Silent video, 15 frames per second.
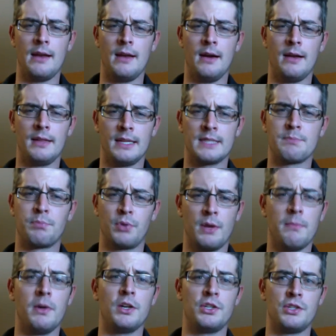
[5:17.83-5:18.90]
Uh, that's pretty
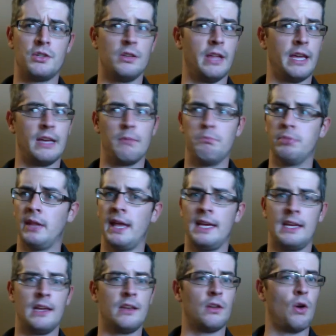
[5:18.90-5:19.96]
much like
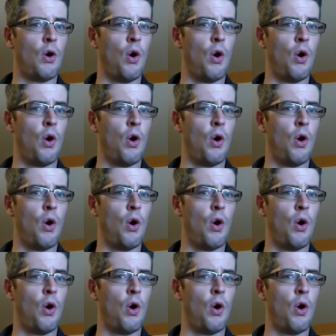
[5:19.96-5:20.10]
blanket.